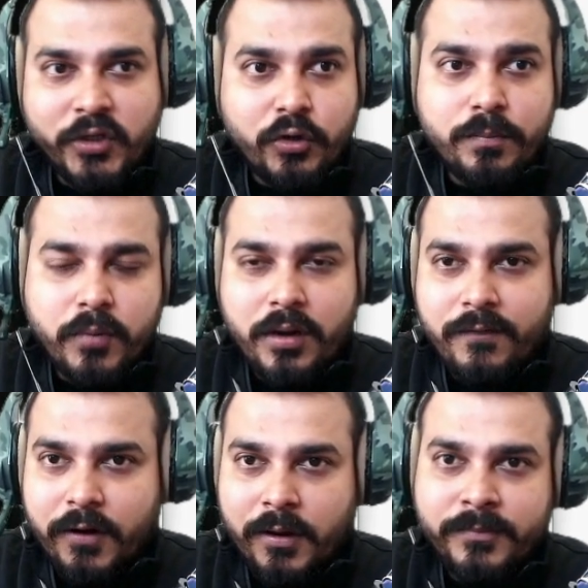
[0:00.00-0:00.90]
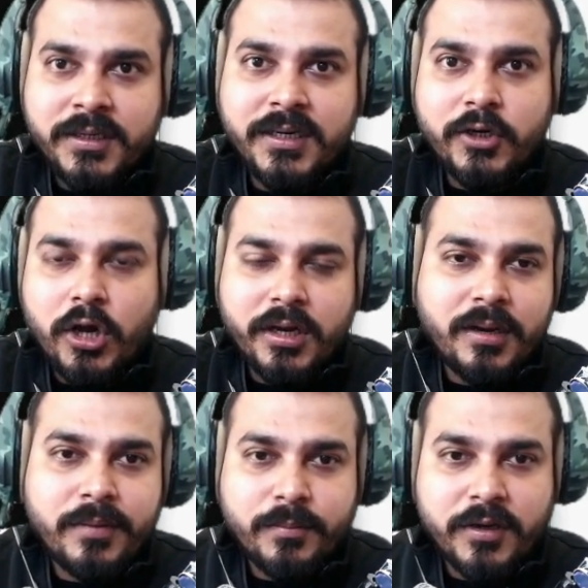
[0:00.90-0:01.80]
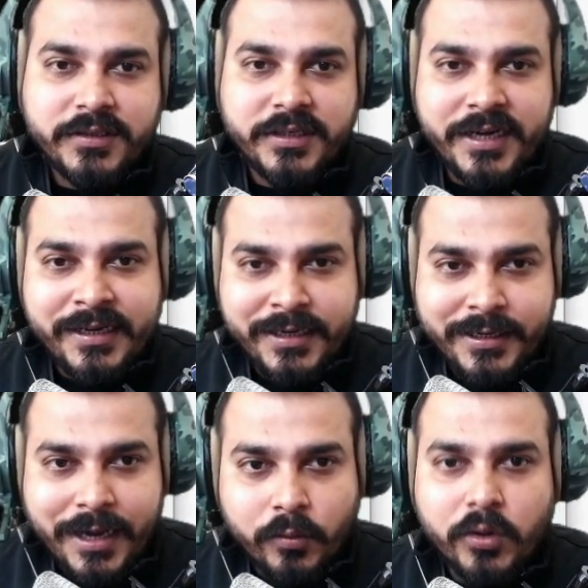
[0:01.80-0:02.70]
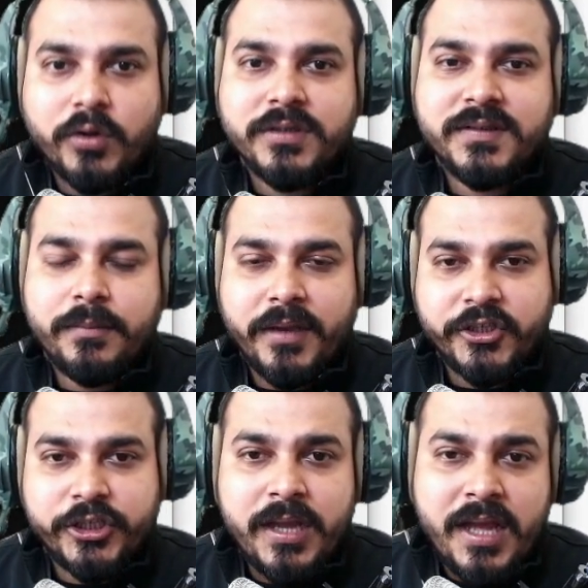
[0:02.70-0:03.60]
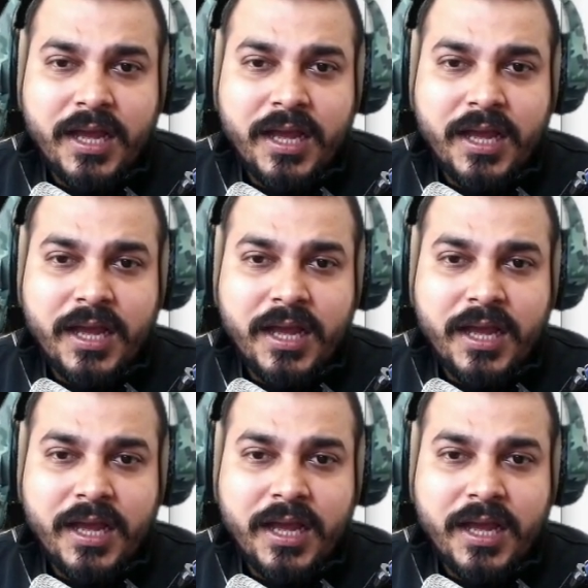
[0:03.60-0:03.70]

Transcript: new pull from the Docker Hub repository and it will download this image.